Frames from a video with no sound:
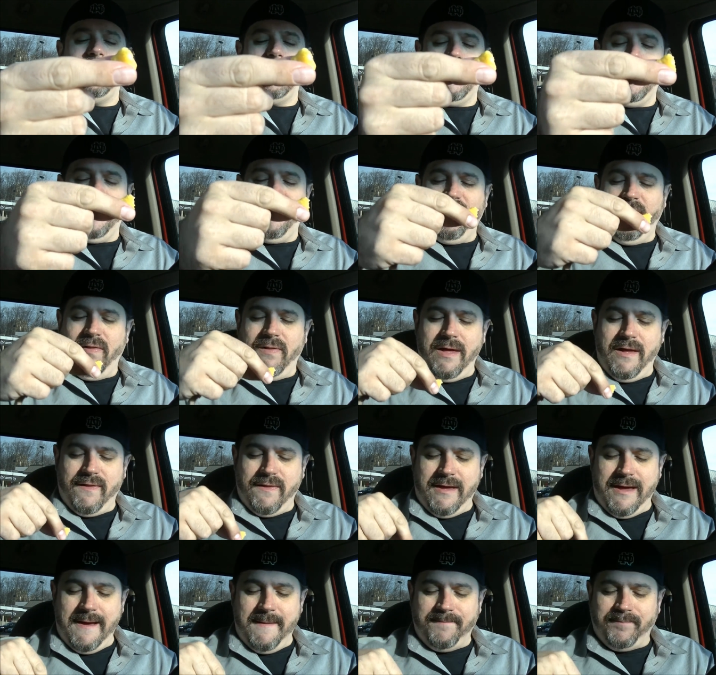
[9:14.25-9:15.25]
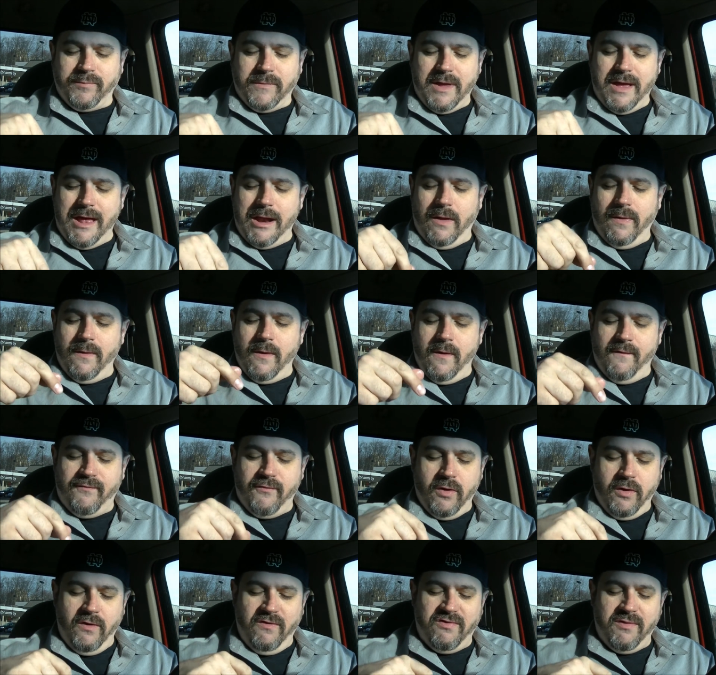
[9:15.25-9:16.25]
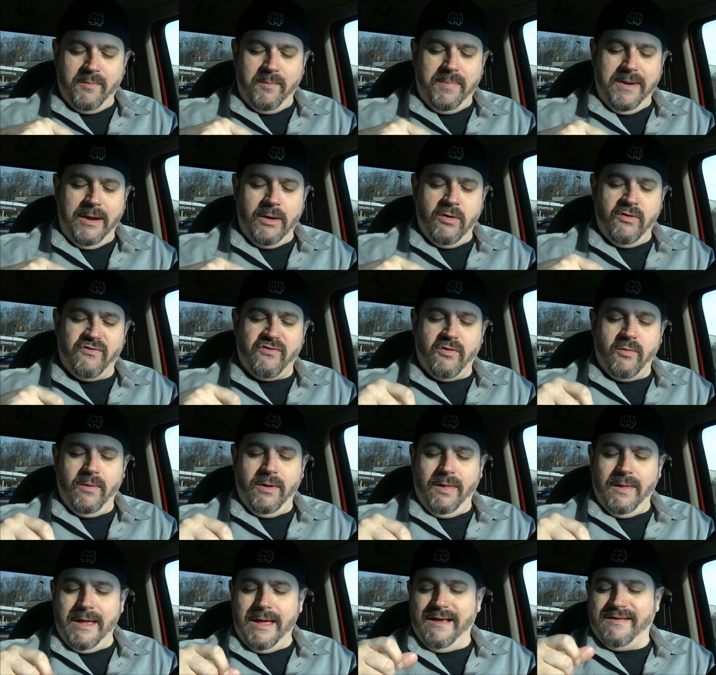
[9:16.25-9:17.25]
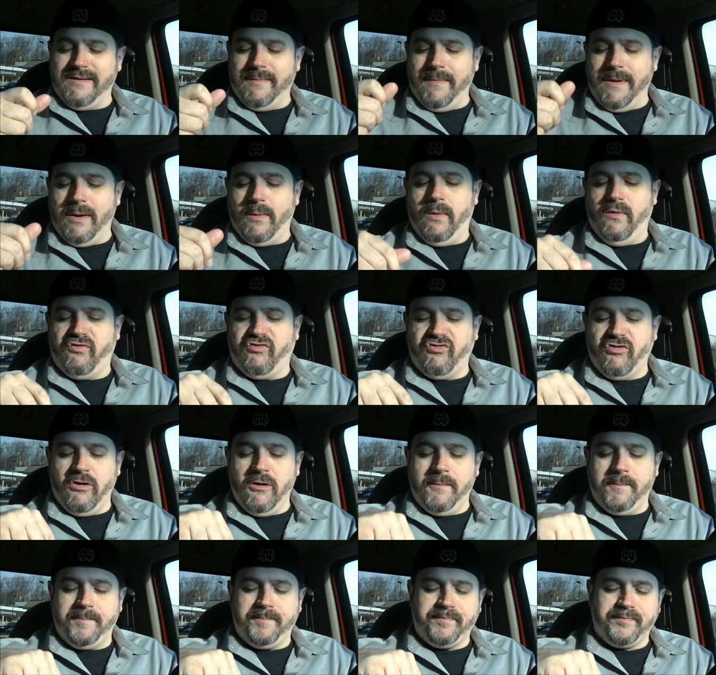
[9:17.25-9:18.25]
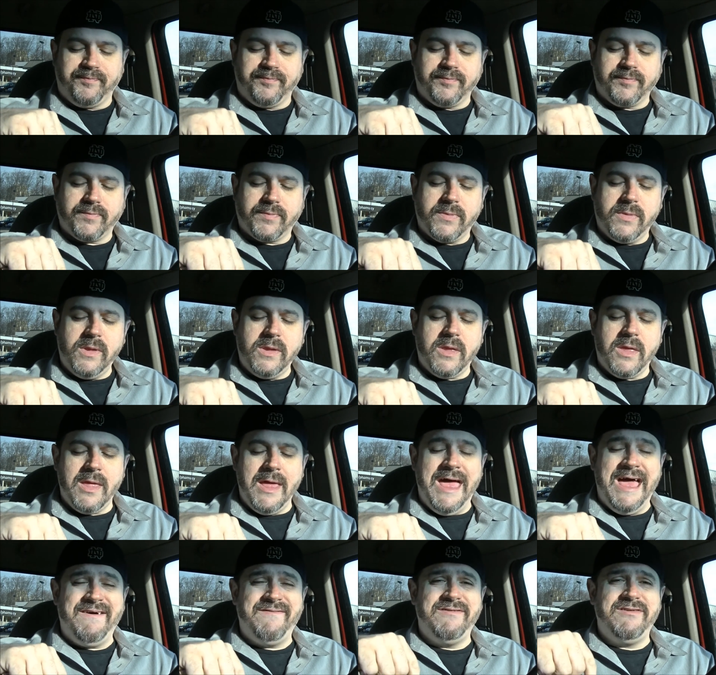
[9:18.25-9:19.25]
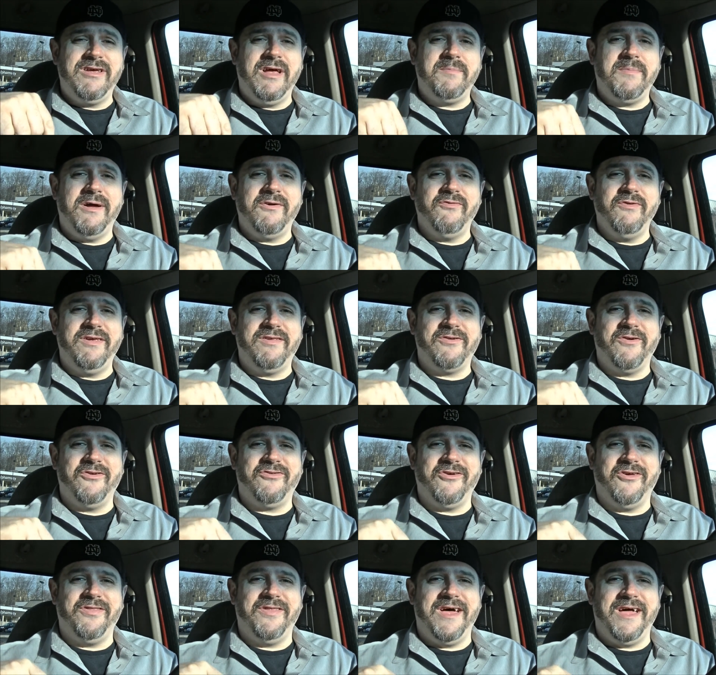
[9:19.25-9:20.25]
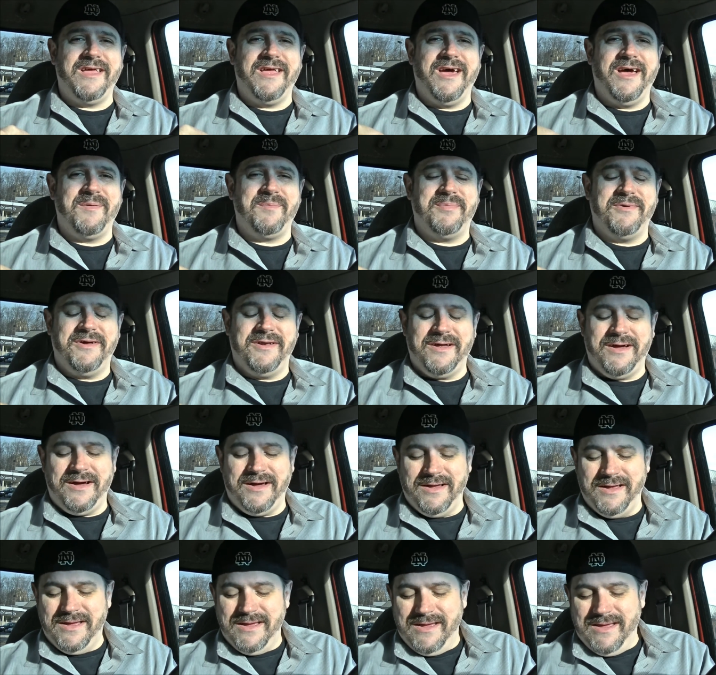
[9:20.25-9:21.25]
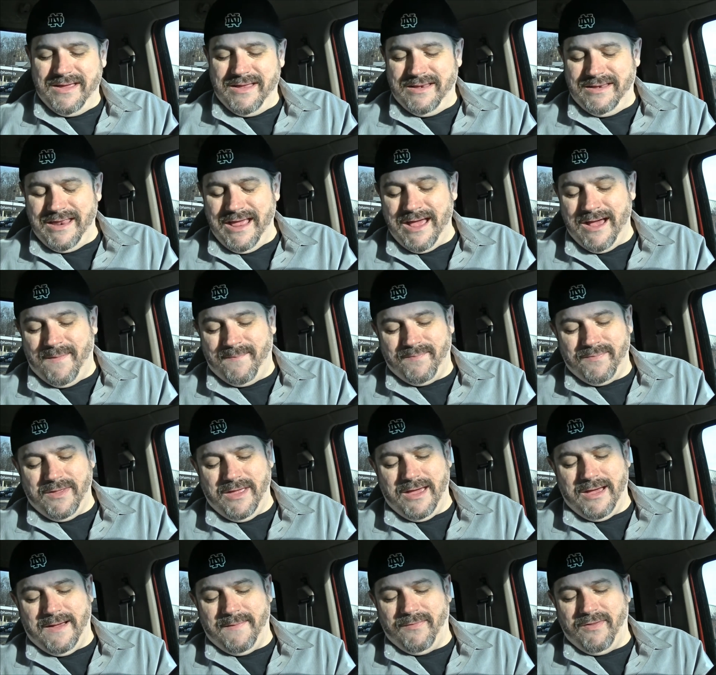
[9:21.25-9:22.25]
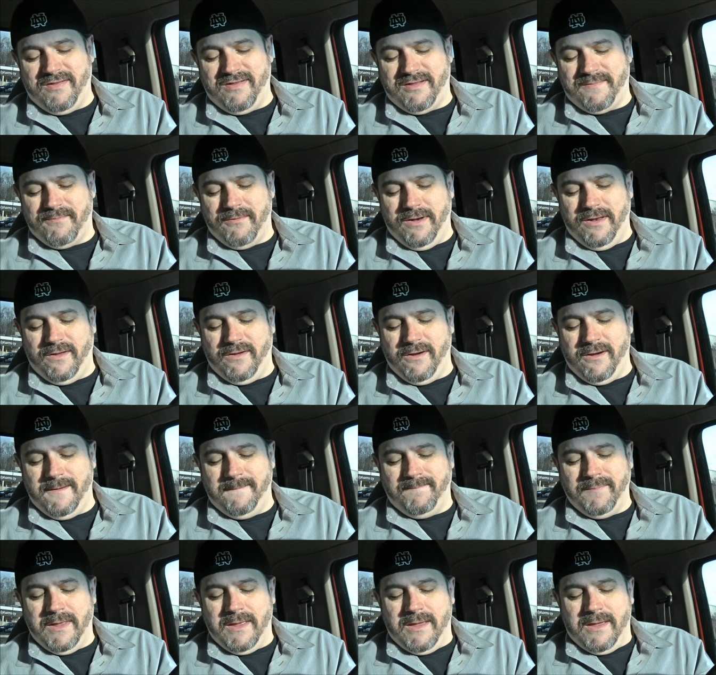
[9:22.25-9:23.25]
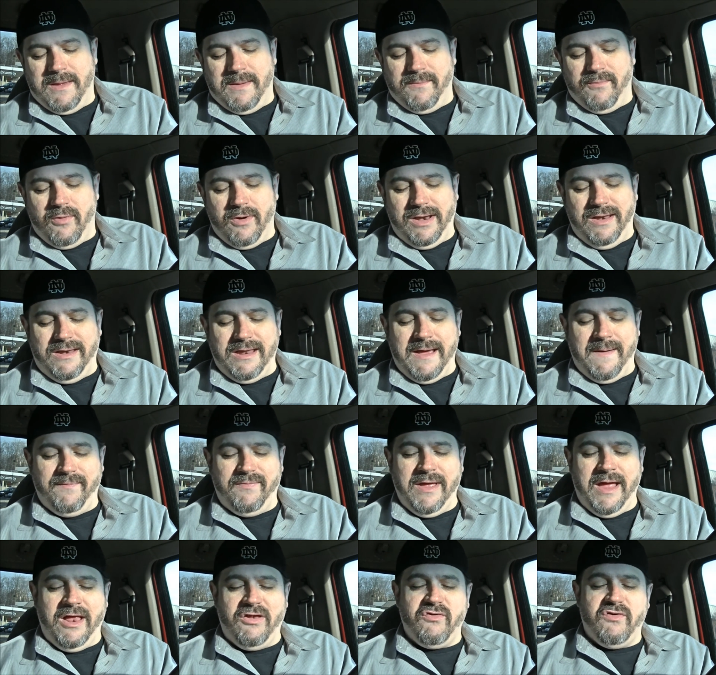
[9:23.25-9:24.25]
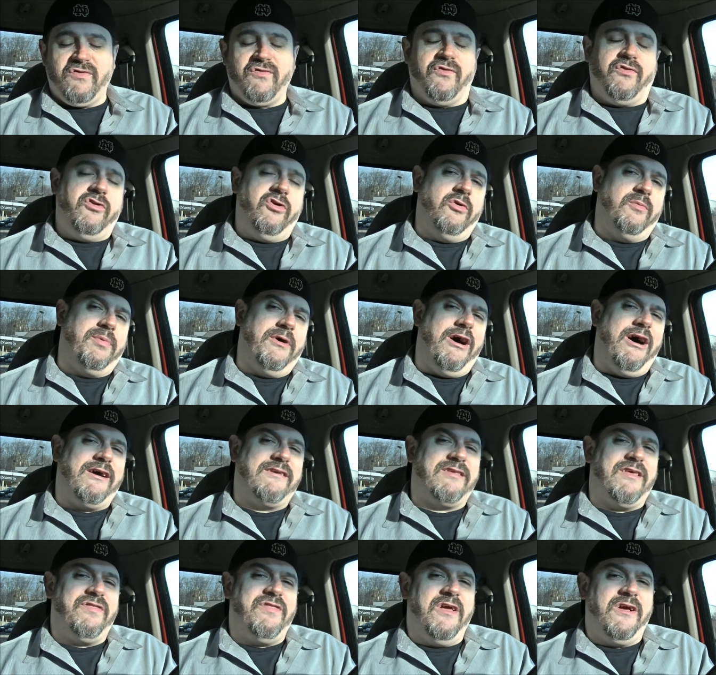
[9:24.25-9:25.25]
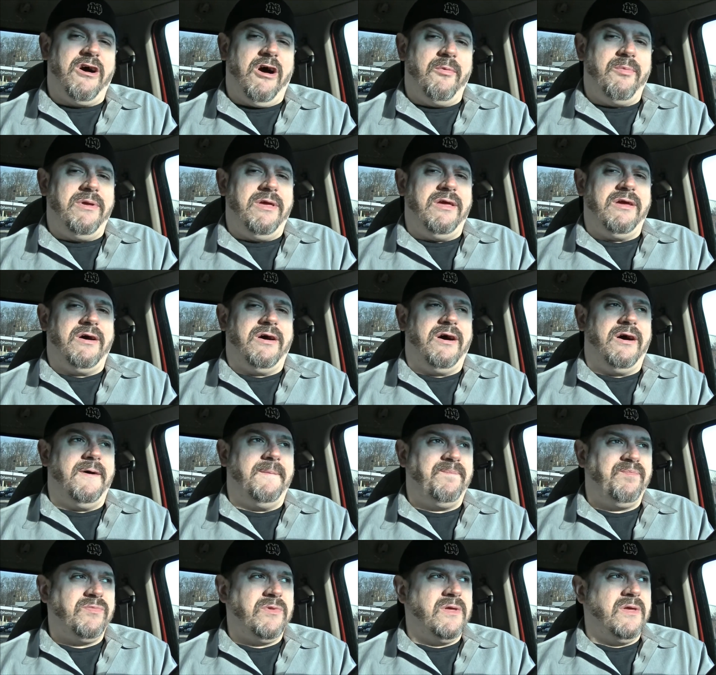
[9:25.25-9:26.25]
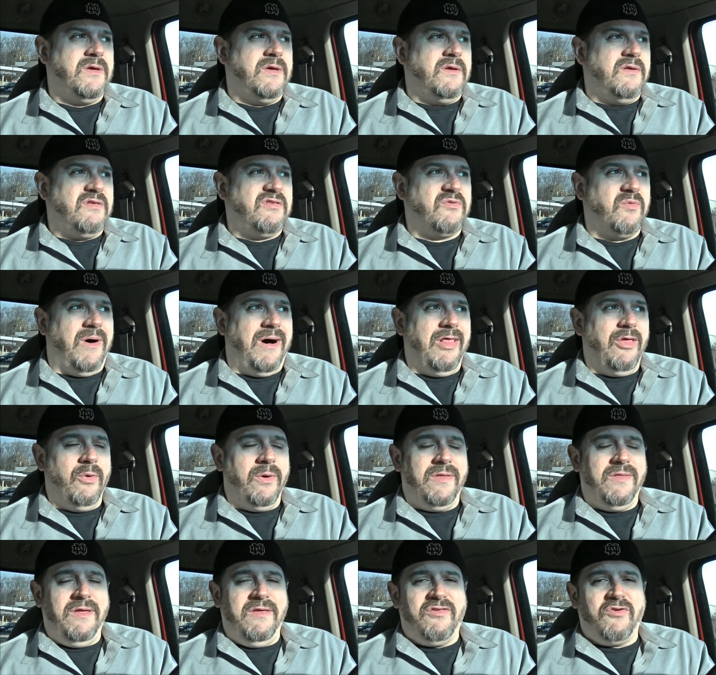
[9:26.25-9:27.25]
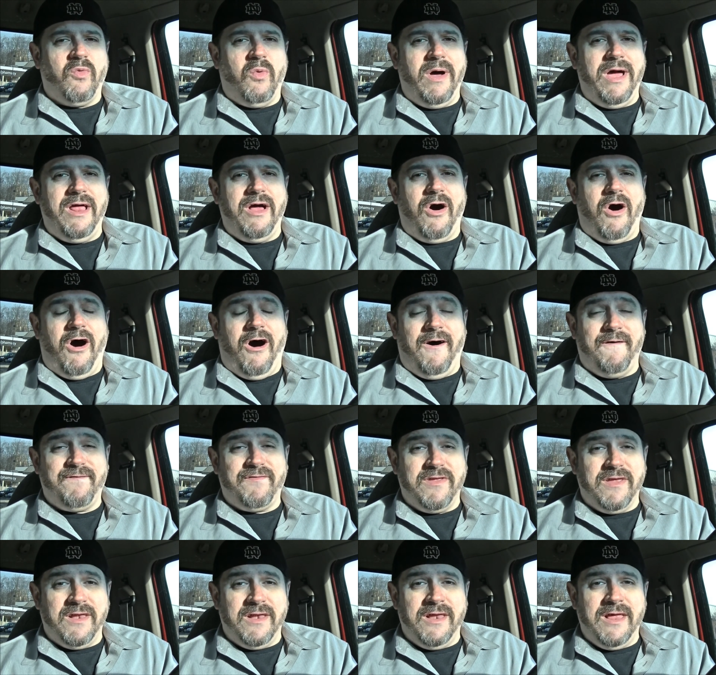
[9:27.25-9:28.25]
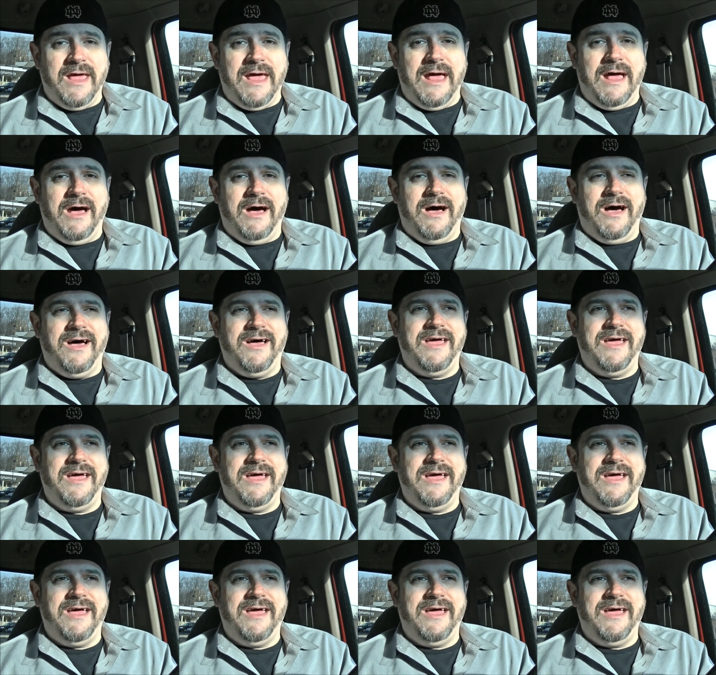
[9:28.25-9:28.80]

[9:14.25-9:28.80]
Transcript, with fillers: or anything like that. I don't know if they're using beaters or real eggs, I'm not real sure. I haven't done my research on that yet, but uh, damn, yeah, this is pretty good. Pretty damn dangerous for two bucks. I think I'll be uh, swallowing these quite often uh,